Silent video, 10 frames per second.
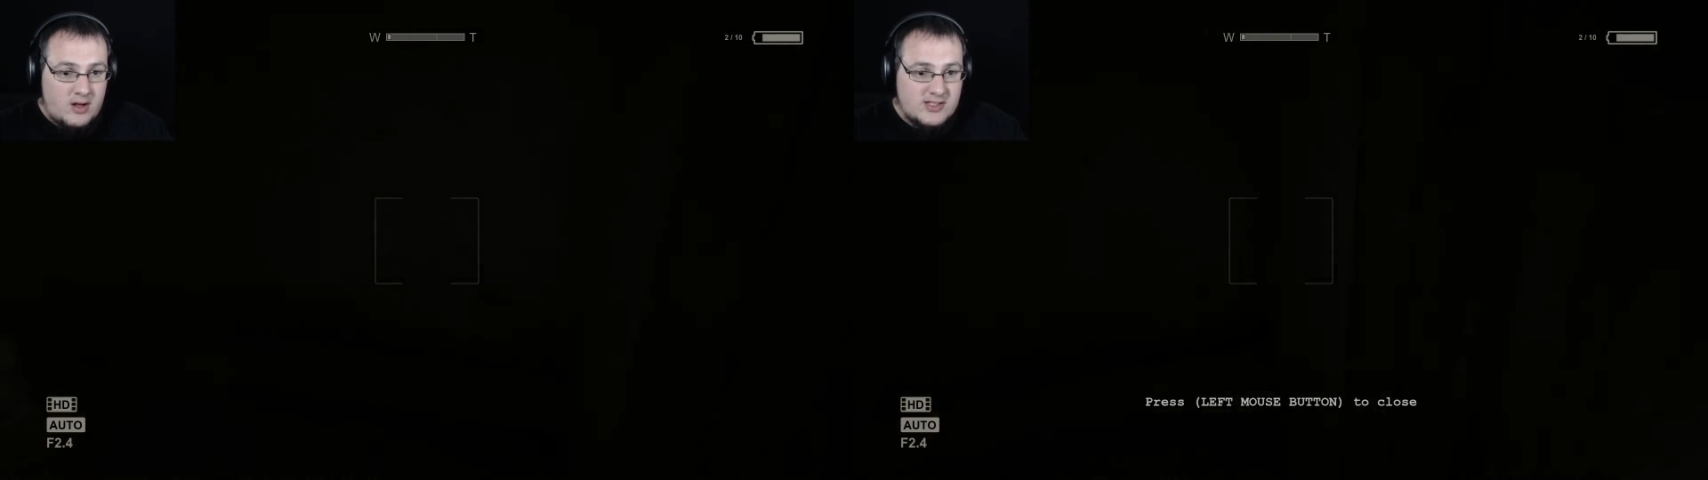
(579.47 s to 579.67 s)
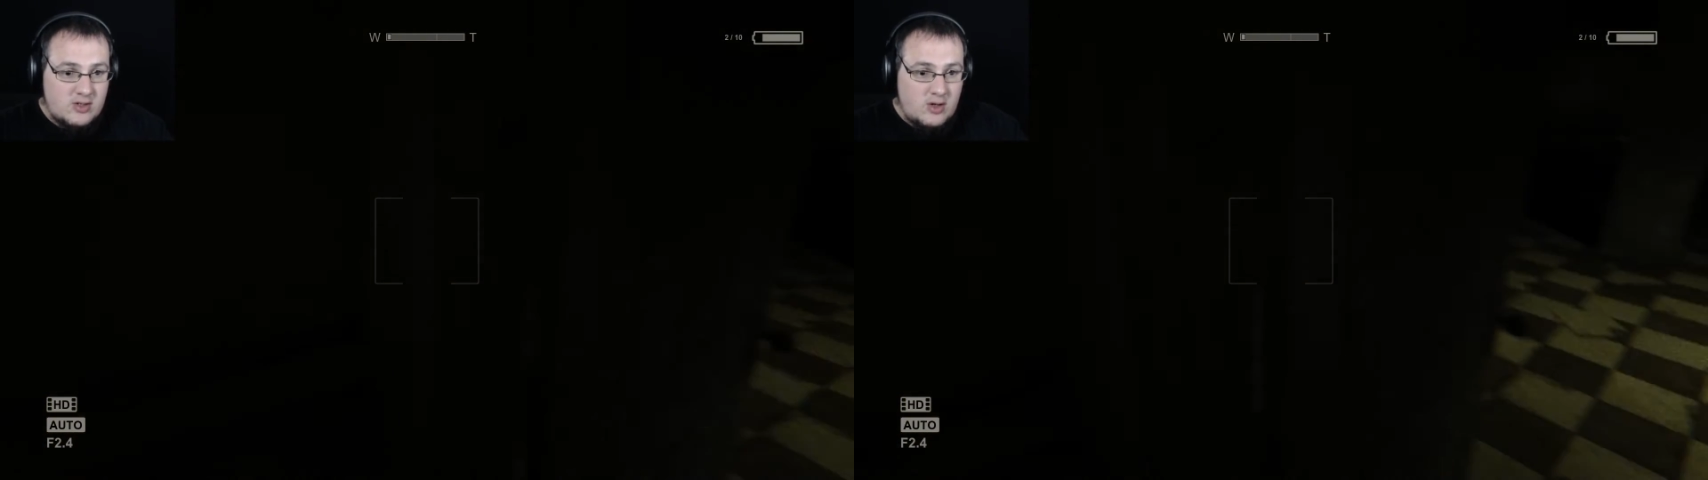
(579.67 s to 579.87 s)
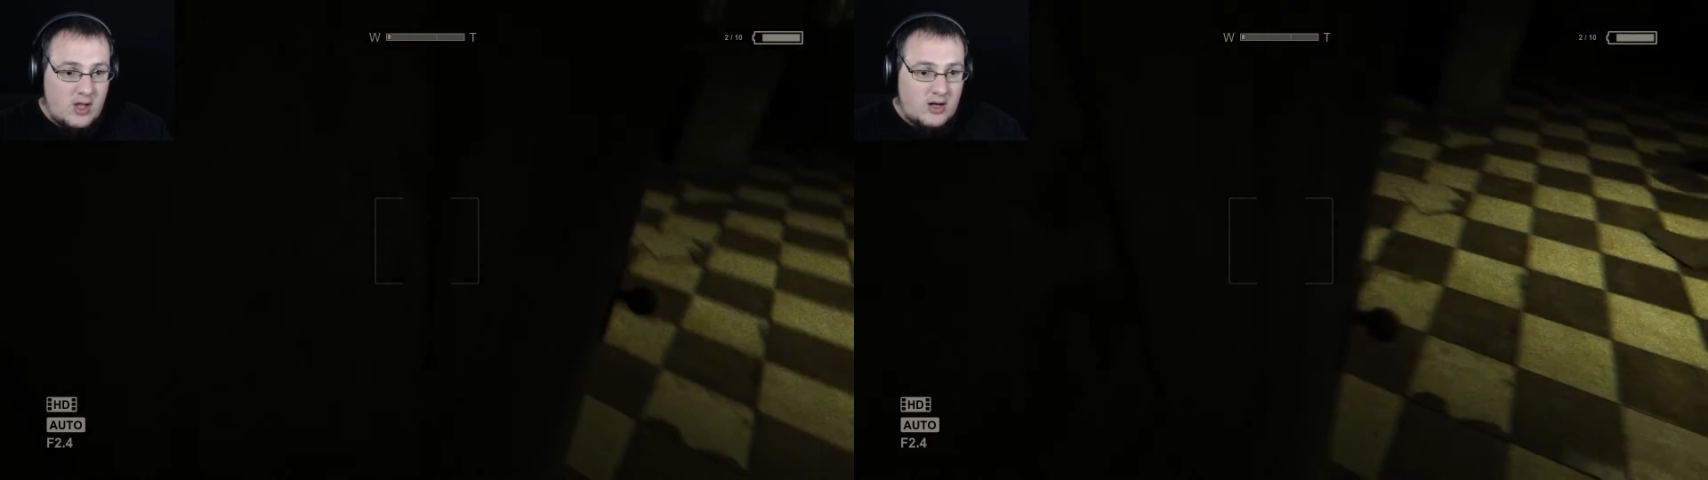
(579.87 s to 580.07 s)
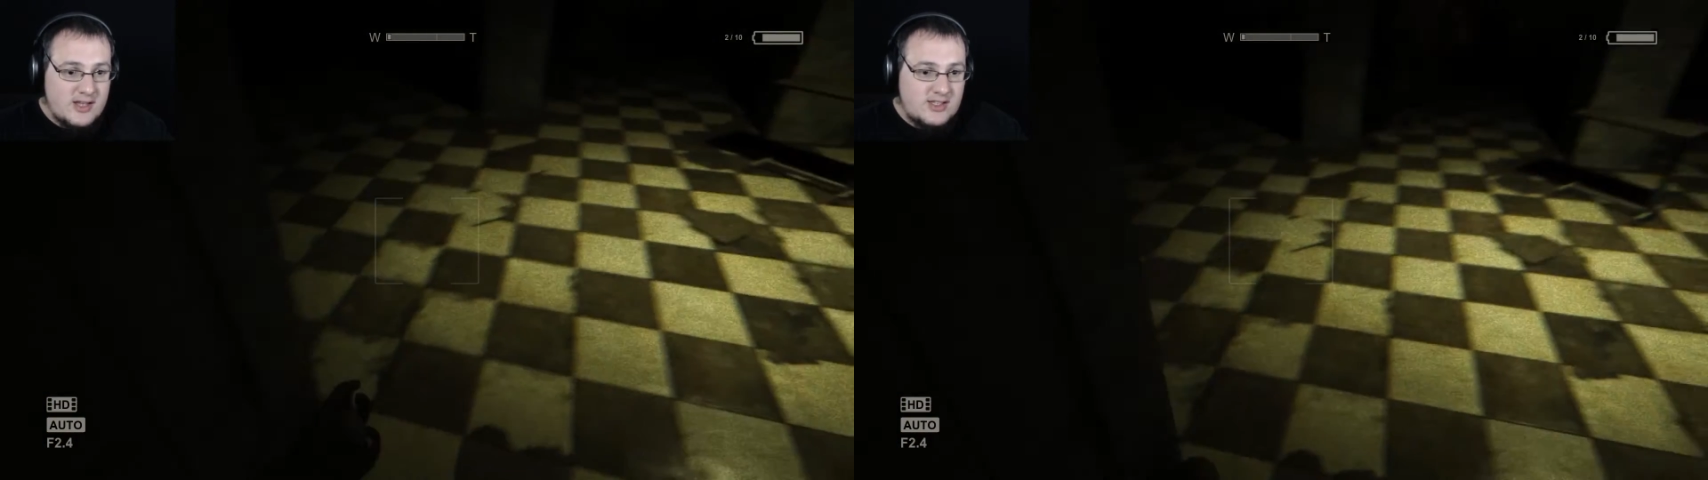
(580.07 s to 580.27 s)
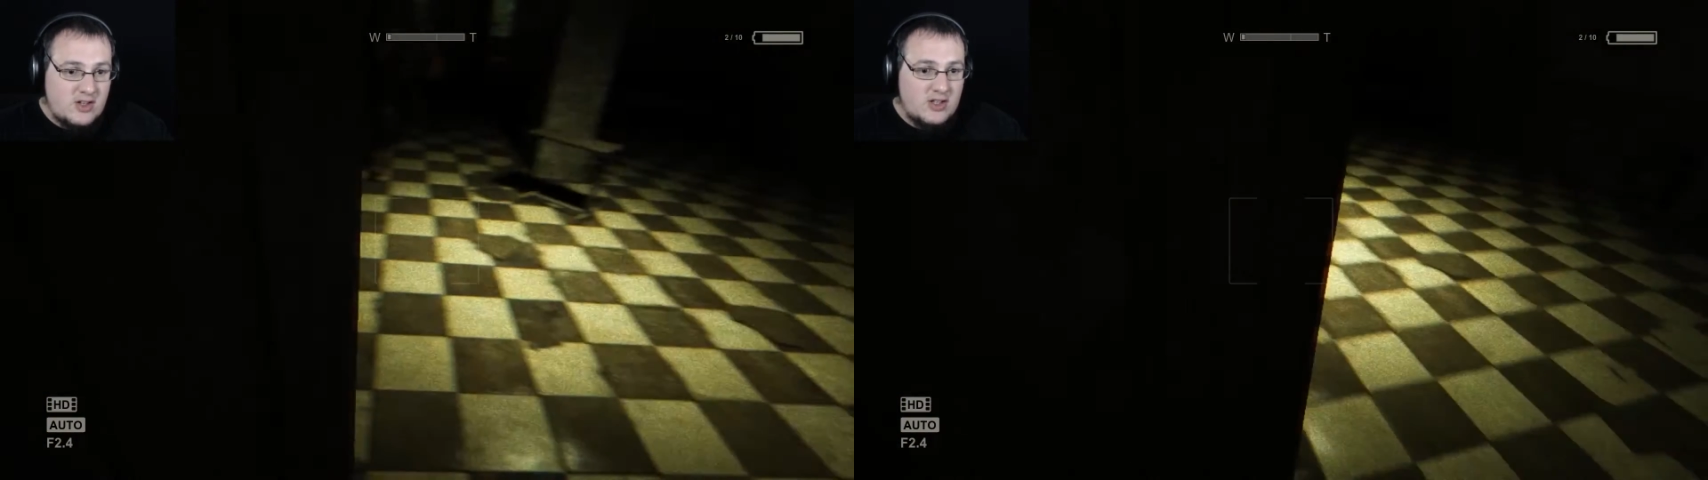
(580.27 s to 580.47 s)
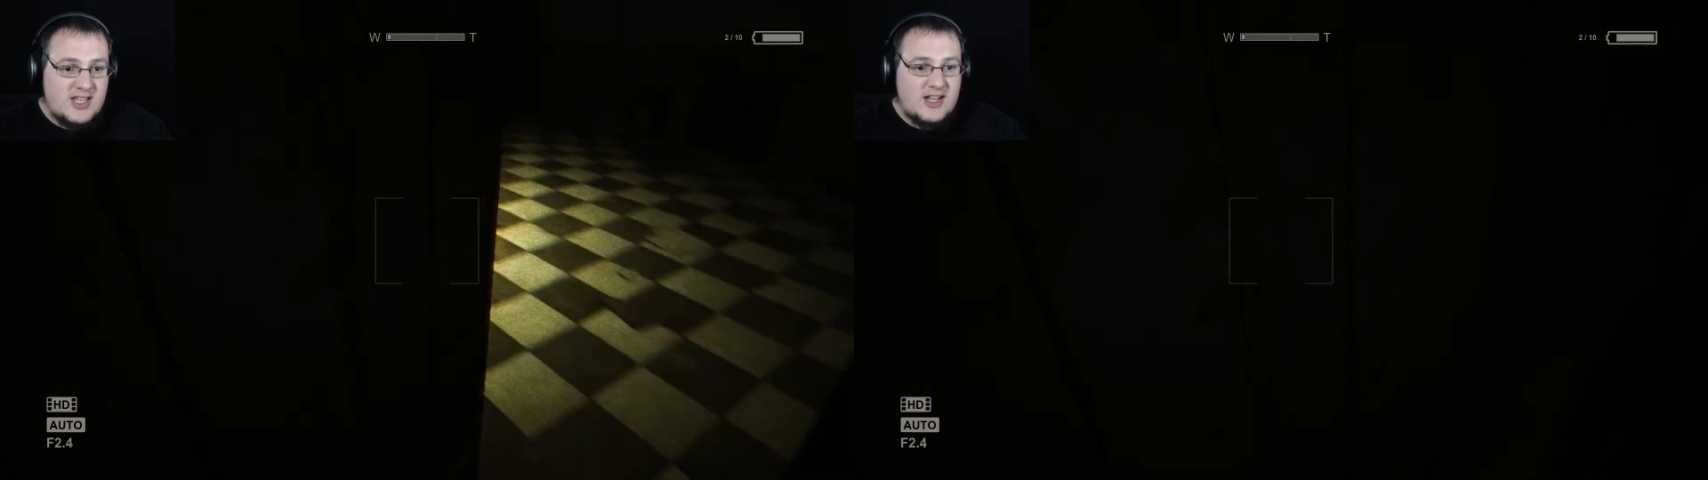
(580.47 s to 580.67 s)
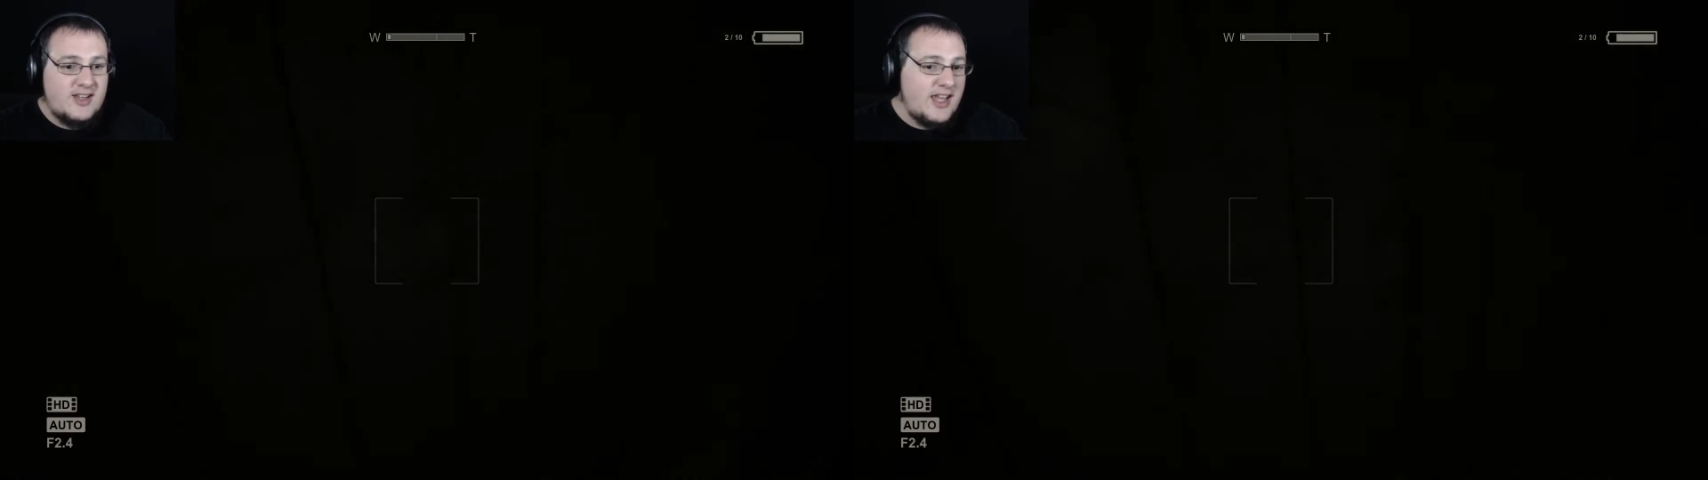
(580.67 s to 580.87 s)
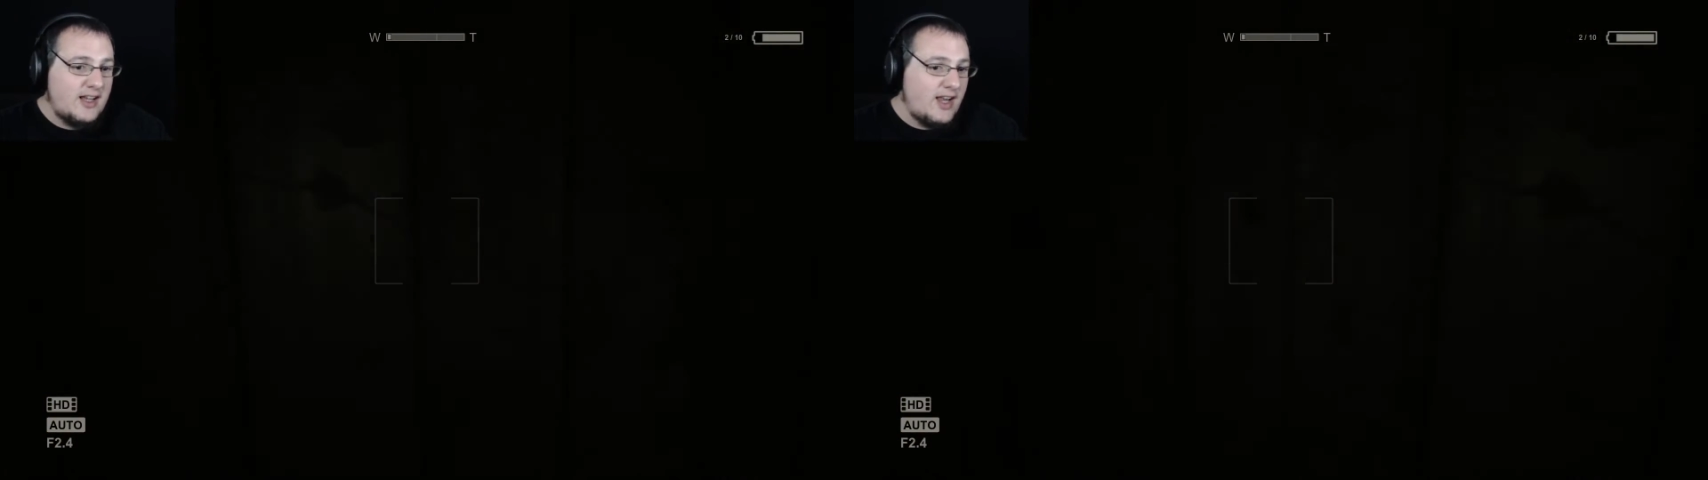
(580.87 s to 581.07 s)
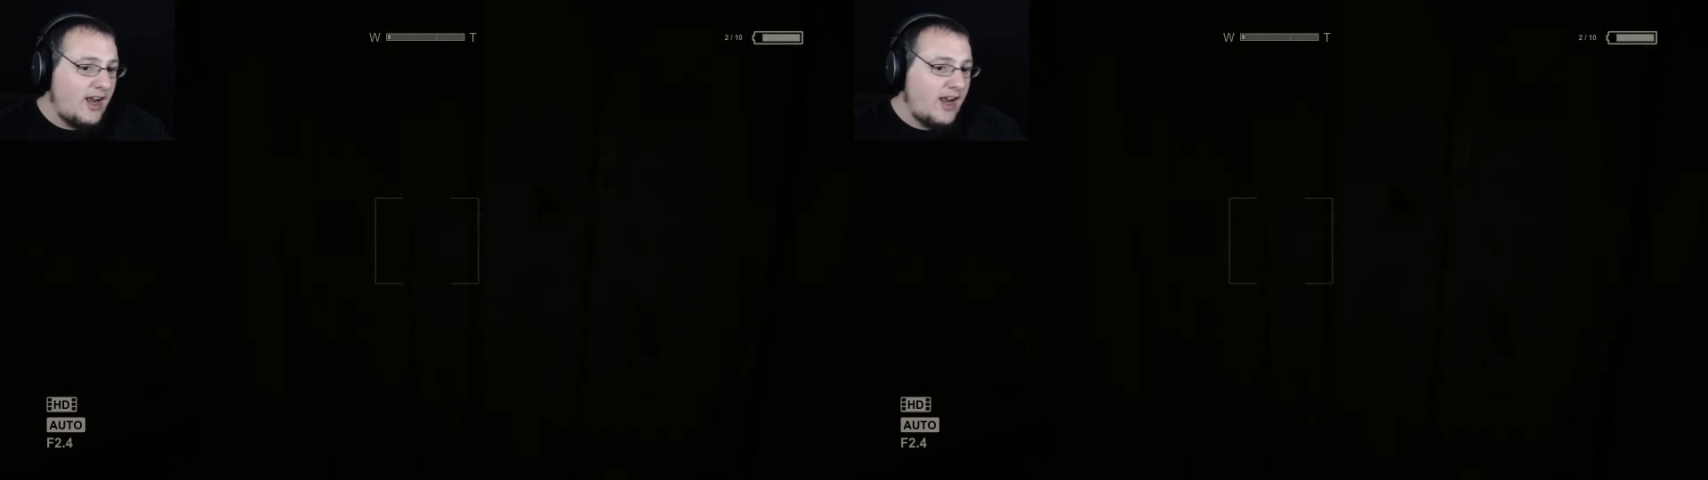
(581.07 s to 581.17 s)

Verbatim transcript: Close the door. Close the door. Suck a dick.